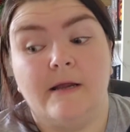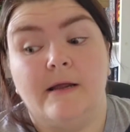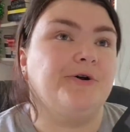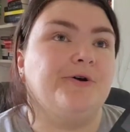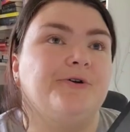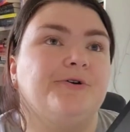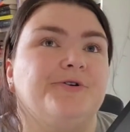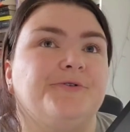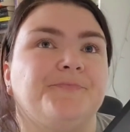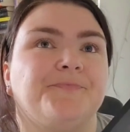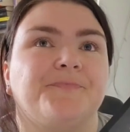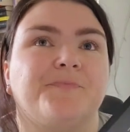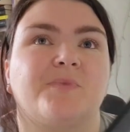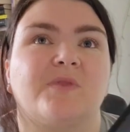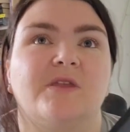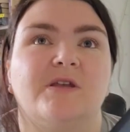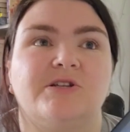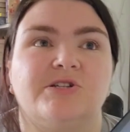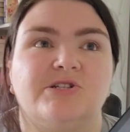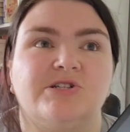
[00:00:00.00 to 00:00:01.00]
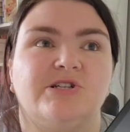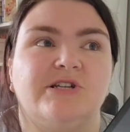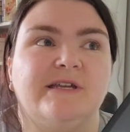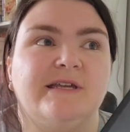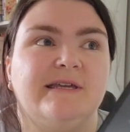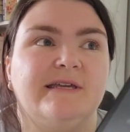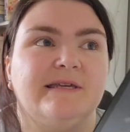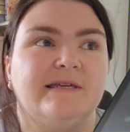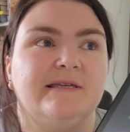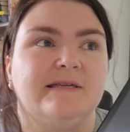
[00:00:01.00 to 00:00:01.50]
So
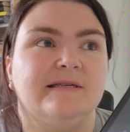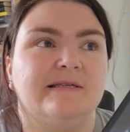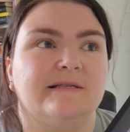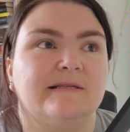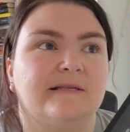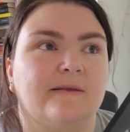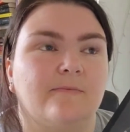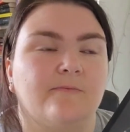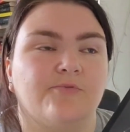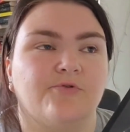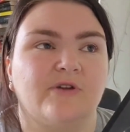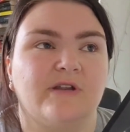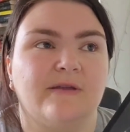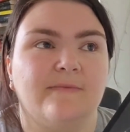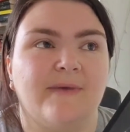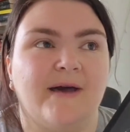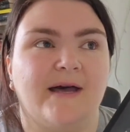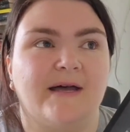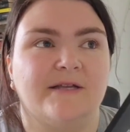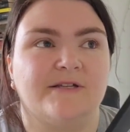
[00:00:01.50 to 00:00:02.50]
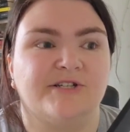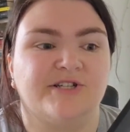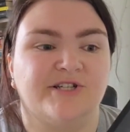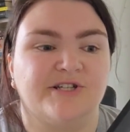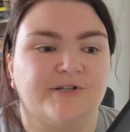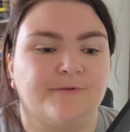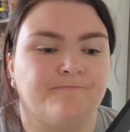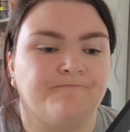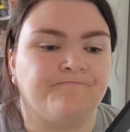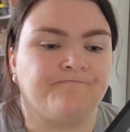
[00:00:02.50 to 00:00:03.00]
she's pretty
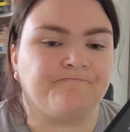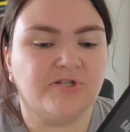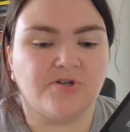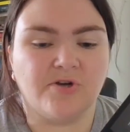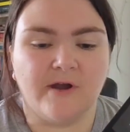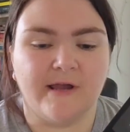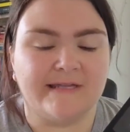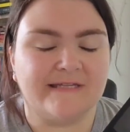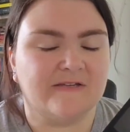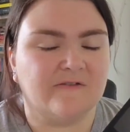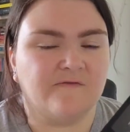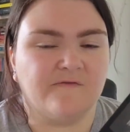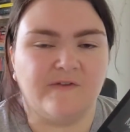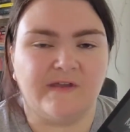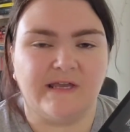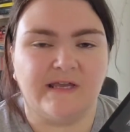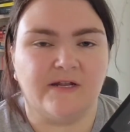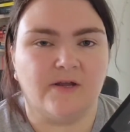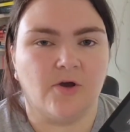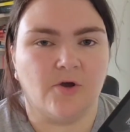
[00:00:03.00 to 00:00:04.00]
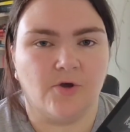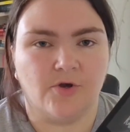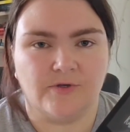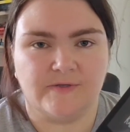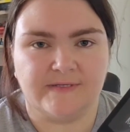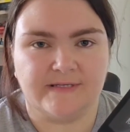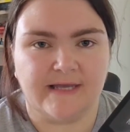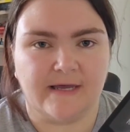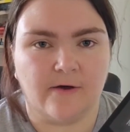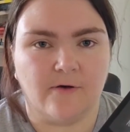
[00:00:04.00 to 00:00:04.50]
much just trying to feed
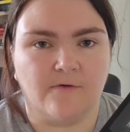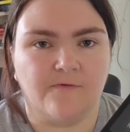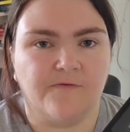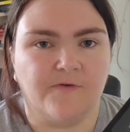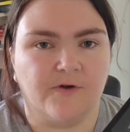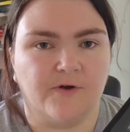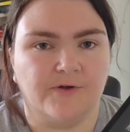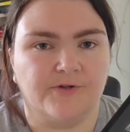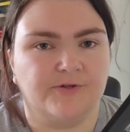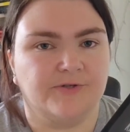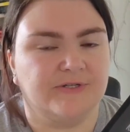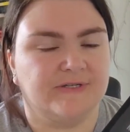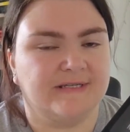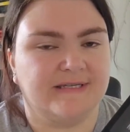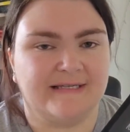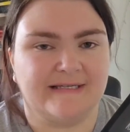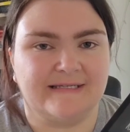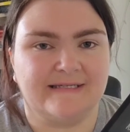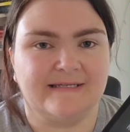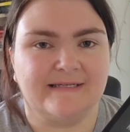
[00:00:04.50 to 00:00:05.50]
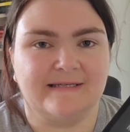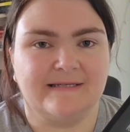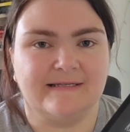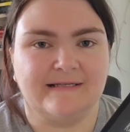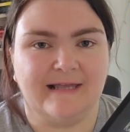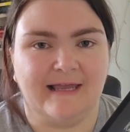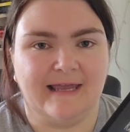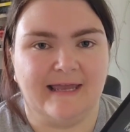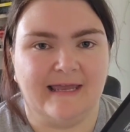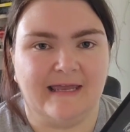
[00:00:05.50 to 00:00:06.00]
herself, her
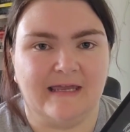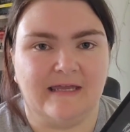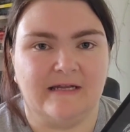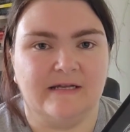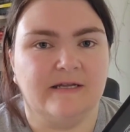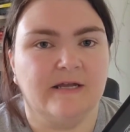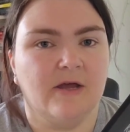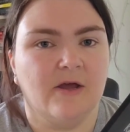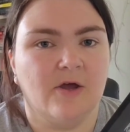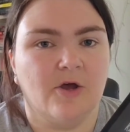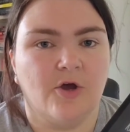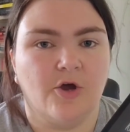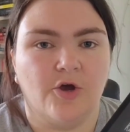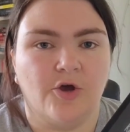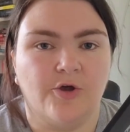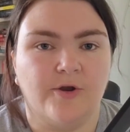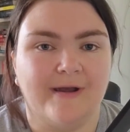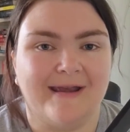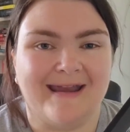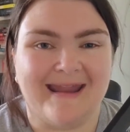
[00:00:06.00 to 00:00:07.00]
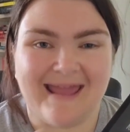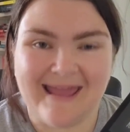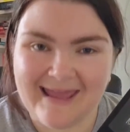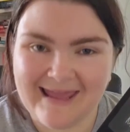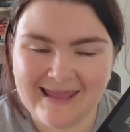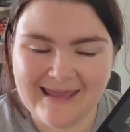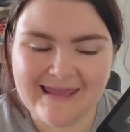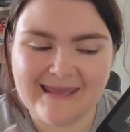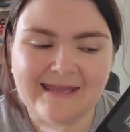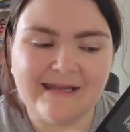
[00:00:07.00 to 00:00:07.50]
sisters, and her
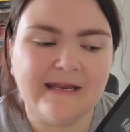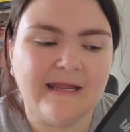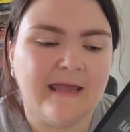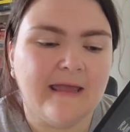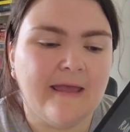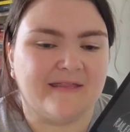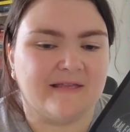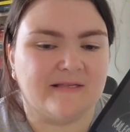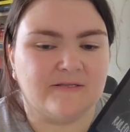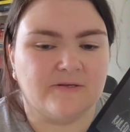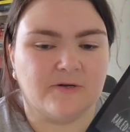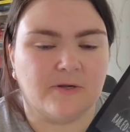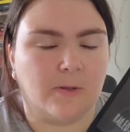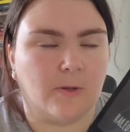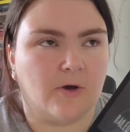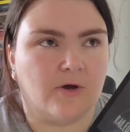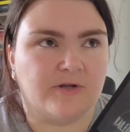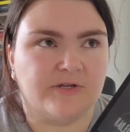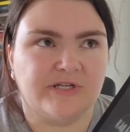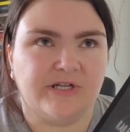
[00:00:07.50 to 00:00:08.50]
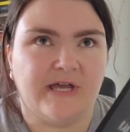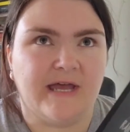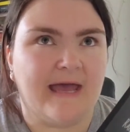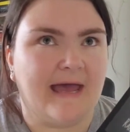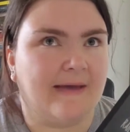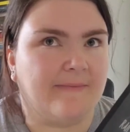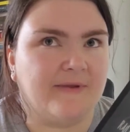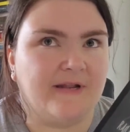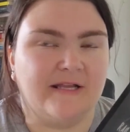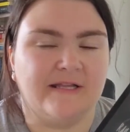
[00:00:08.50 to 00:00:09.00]
nan, and there's not a lot
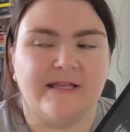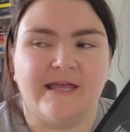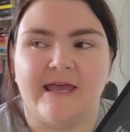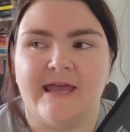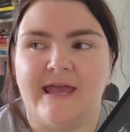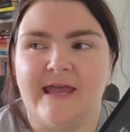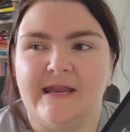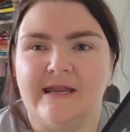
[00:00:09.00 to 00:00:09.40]
happening there.